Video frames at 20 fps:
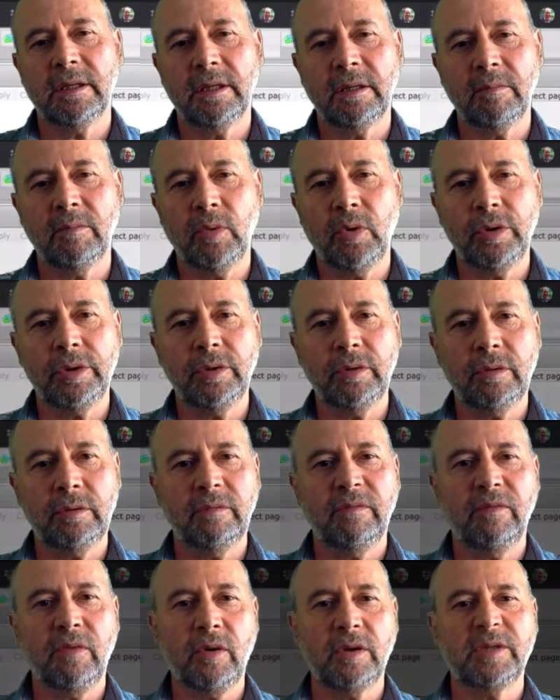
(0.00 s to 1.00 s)

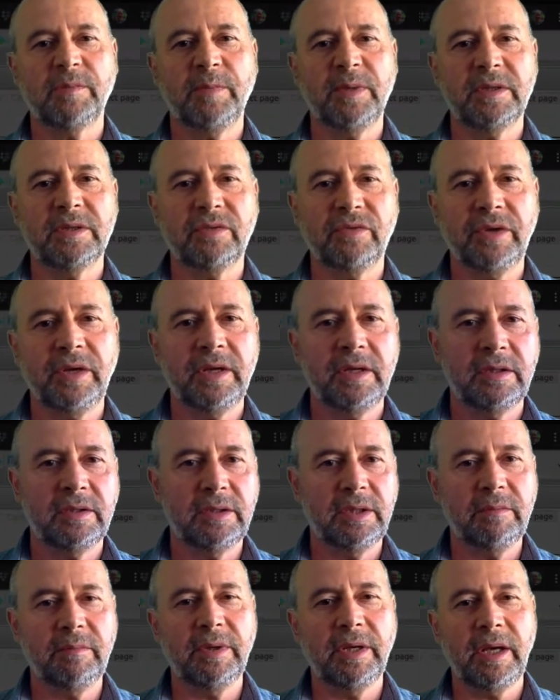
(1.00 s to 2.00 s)
module, FOXP3
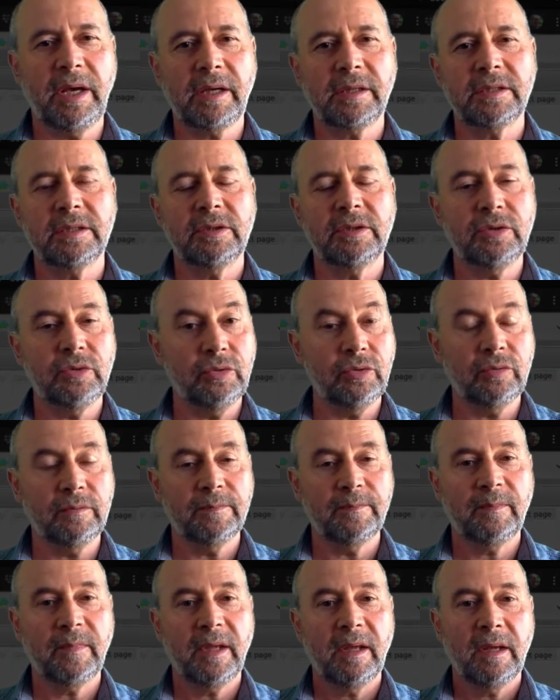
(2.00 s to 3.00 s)
TBX2.
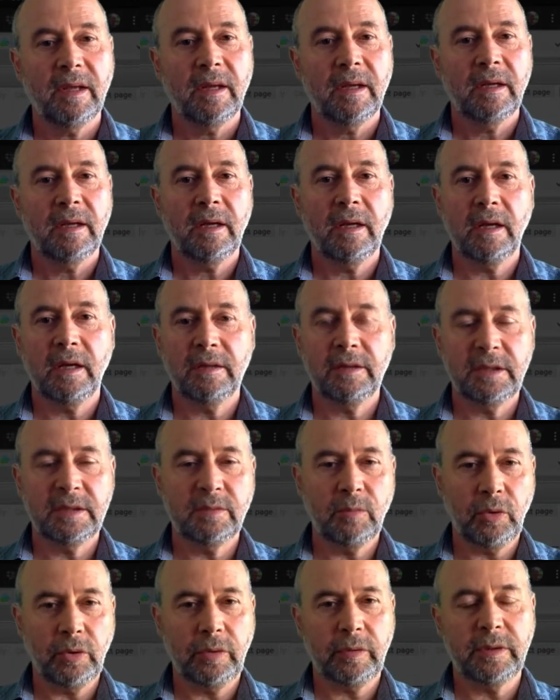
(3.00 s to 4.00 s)
This
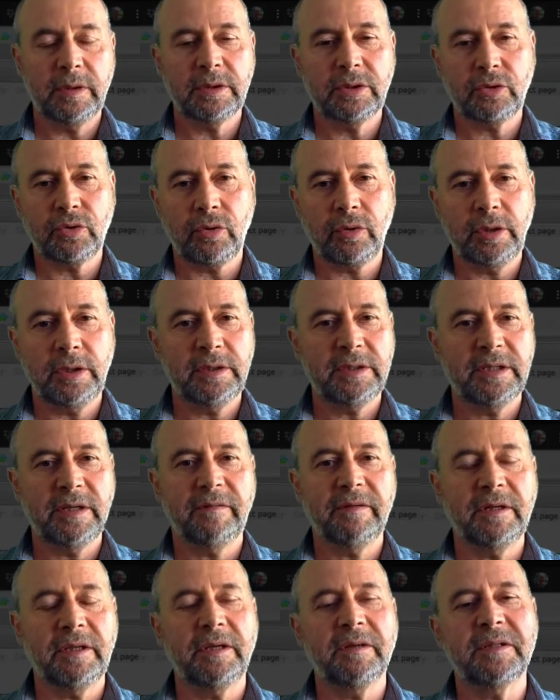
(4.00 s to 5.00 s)
module is shorter,
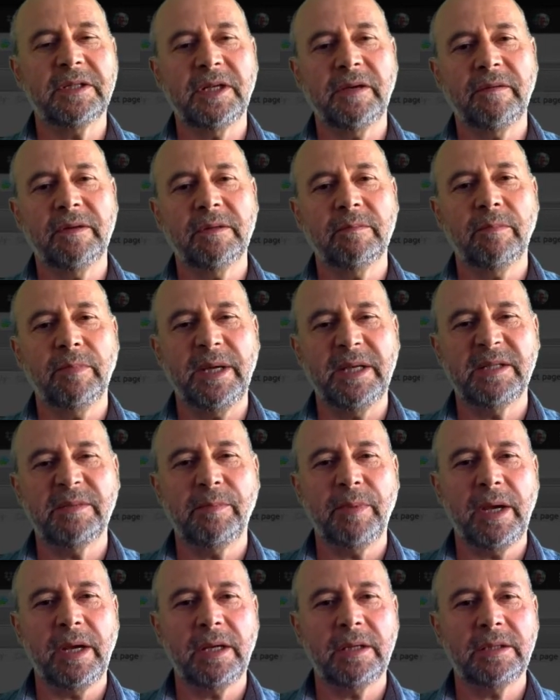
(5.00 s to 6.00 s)
77 base
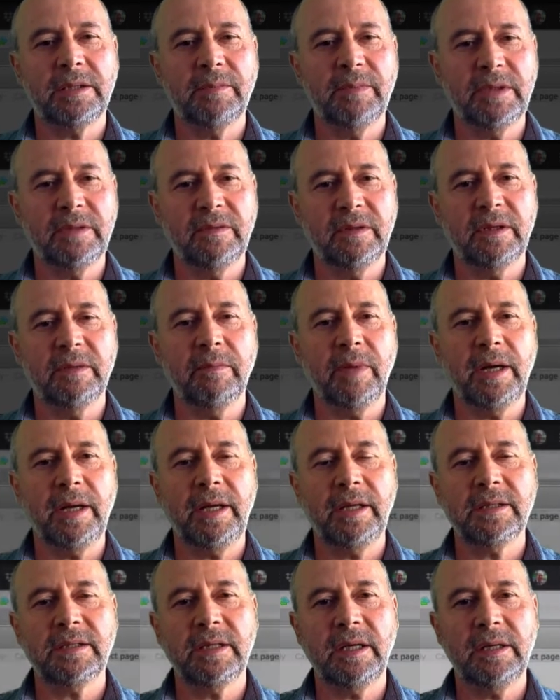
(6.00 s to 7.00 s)
pairs between the
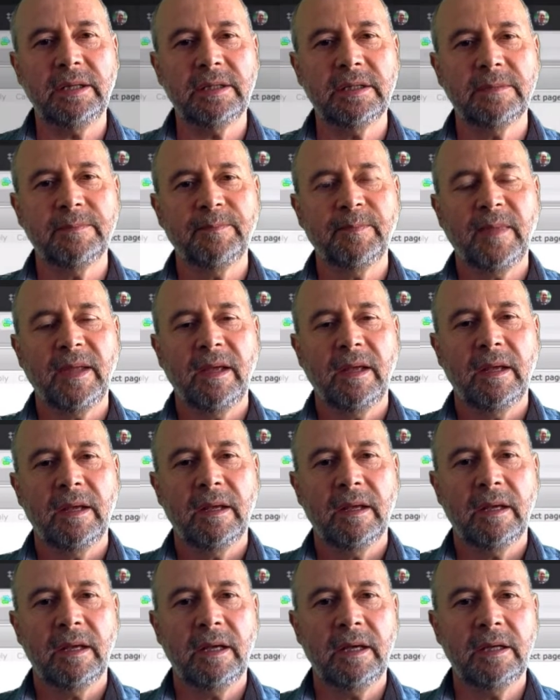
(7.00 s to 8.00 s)
binding sites.
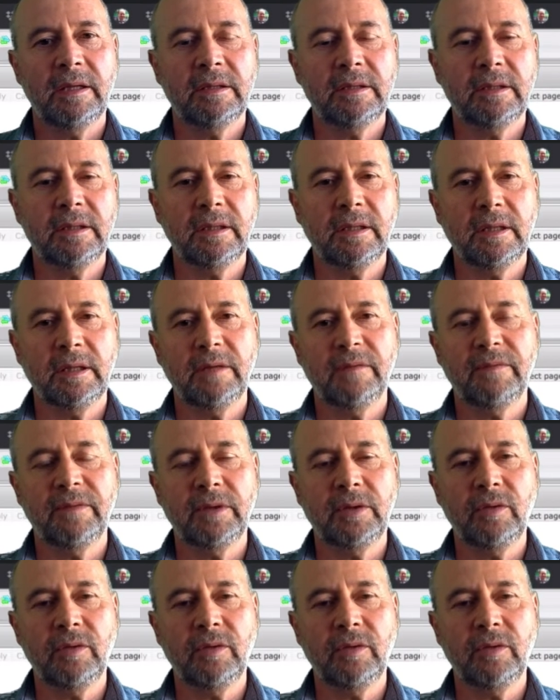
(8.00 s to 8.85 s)
And if you